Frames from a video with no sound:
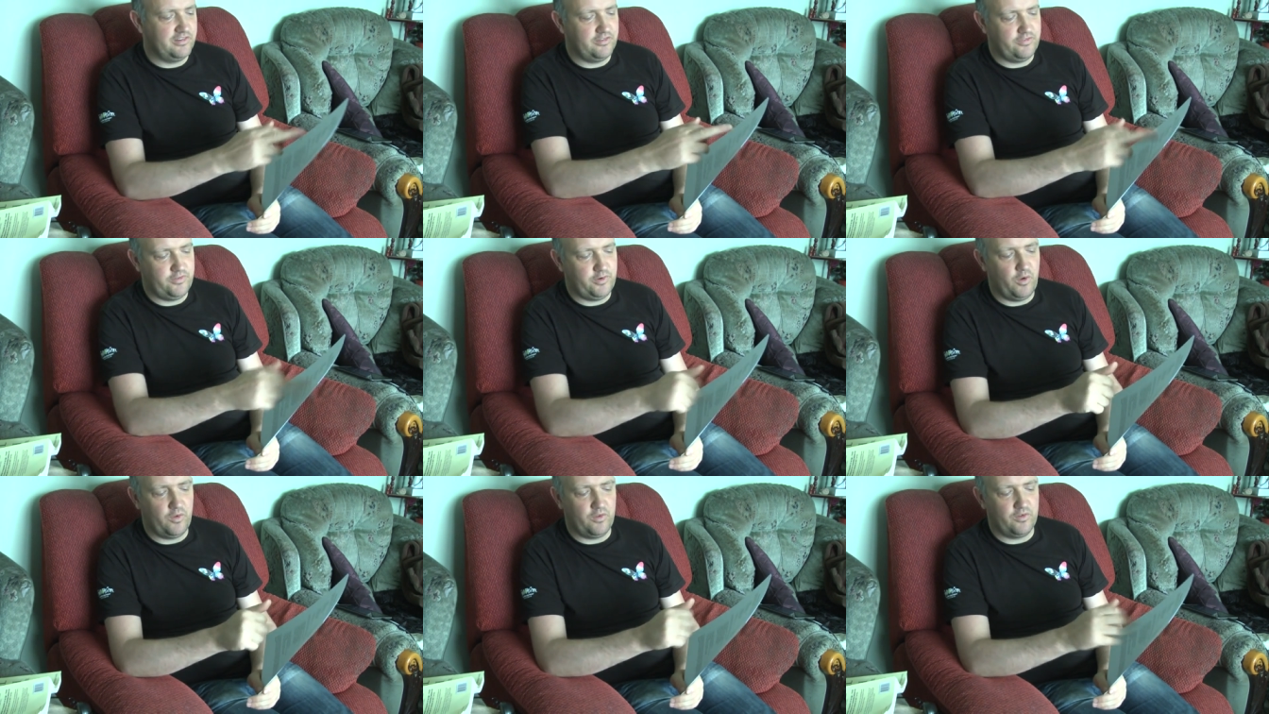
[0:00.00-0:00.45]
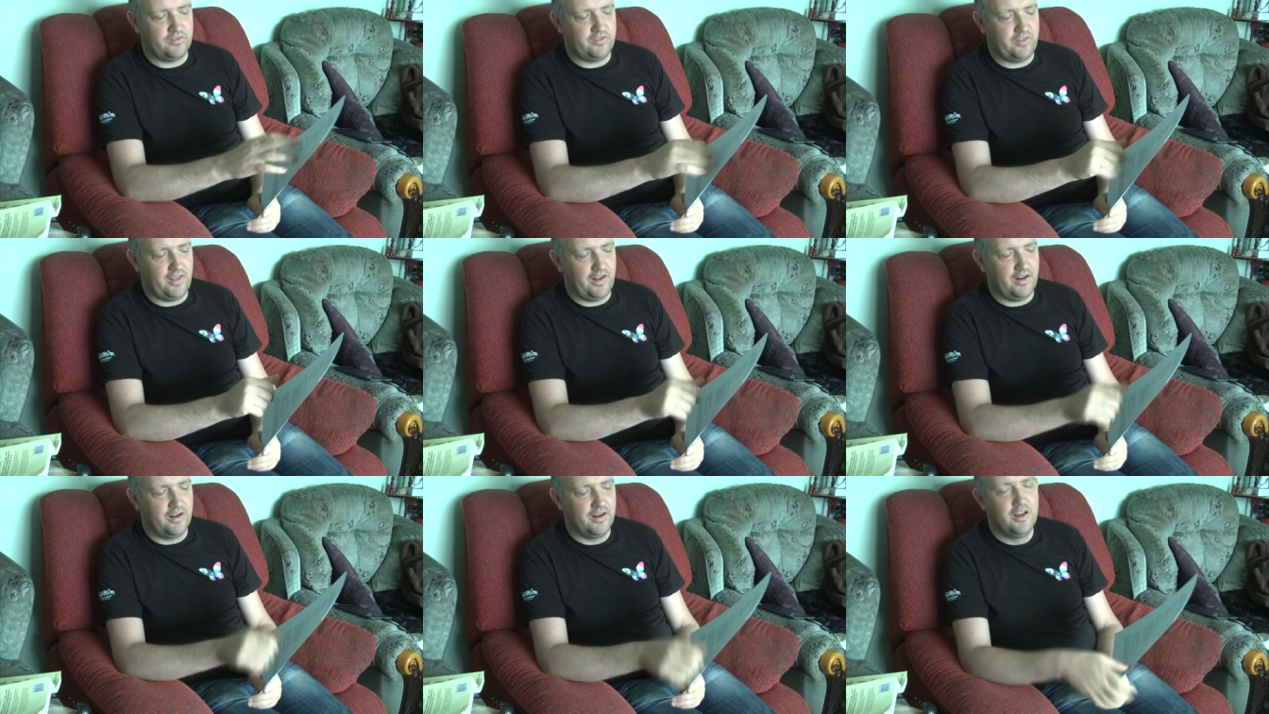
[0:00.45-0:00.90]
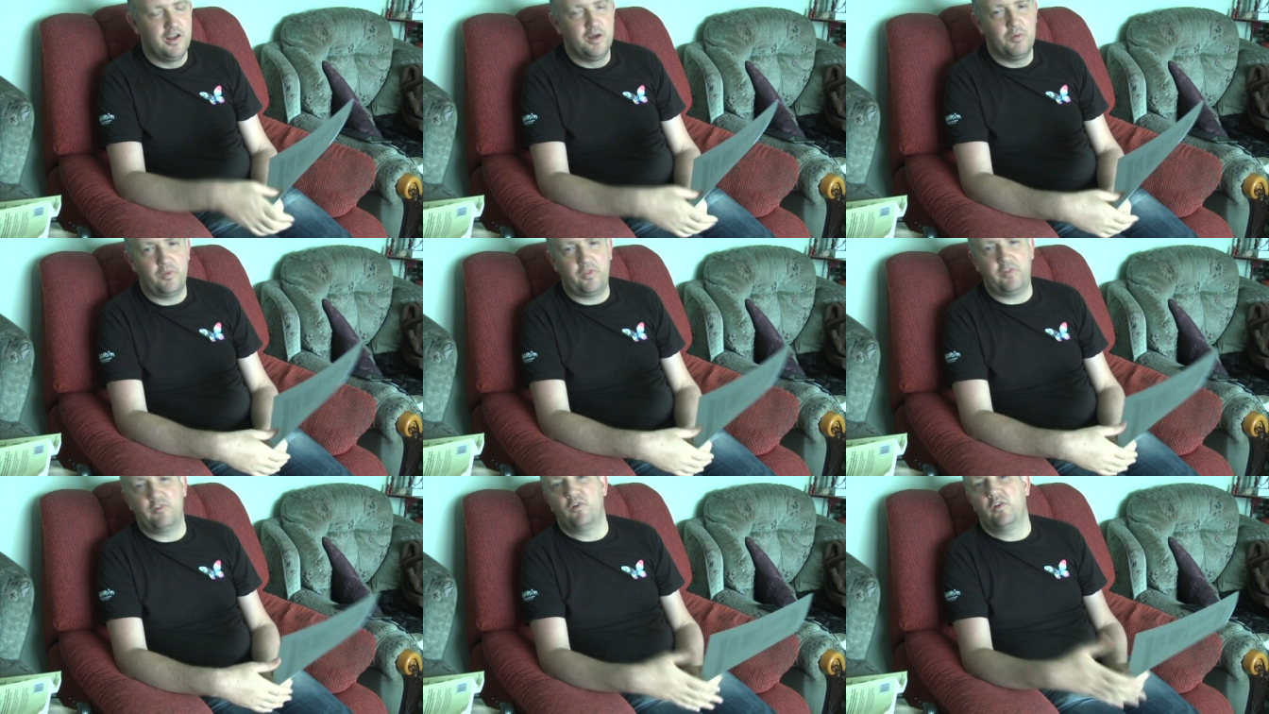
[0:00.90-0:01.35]
There's a few others there,
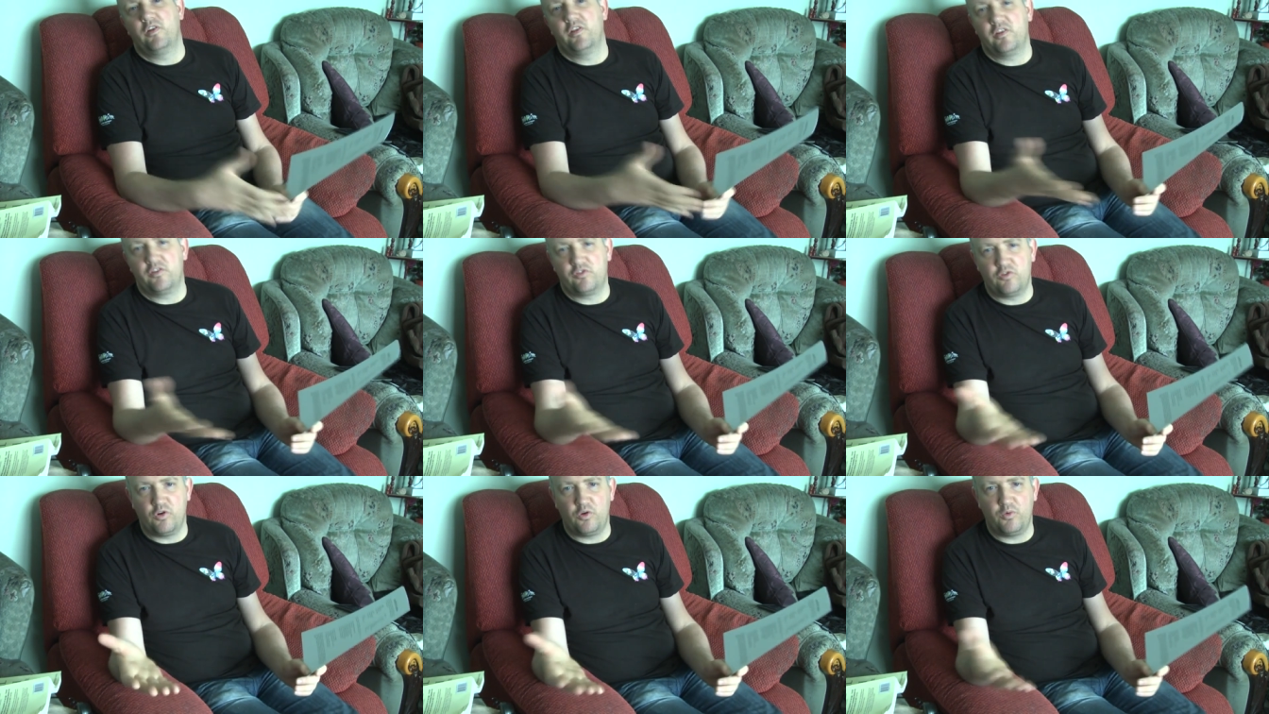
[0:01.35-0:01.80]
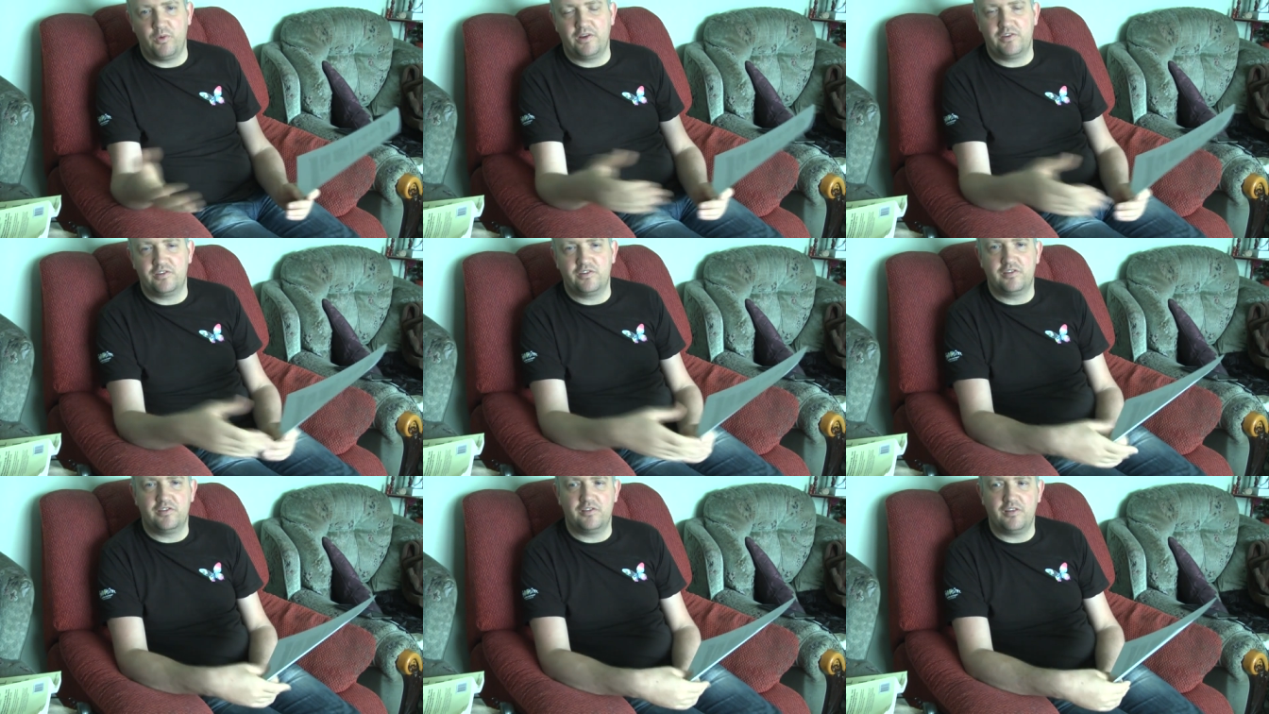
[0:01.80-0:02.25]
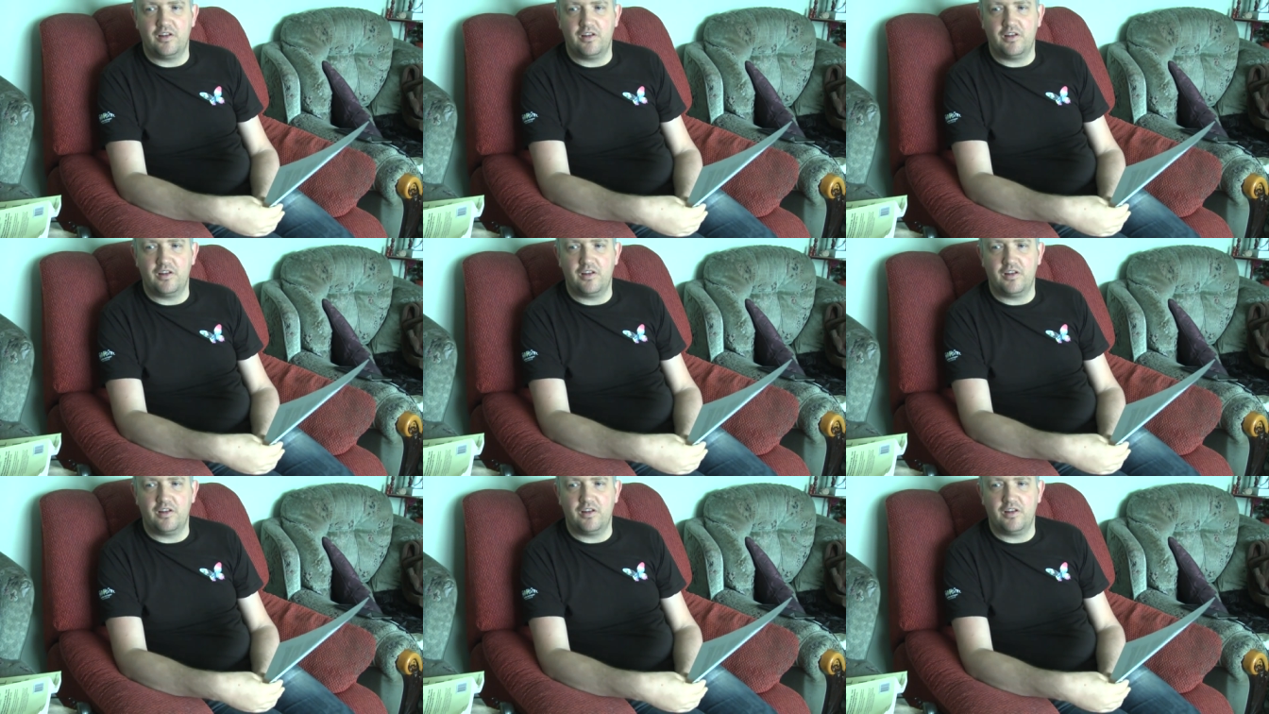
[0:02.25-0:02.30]
but they're only the short questions.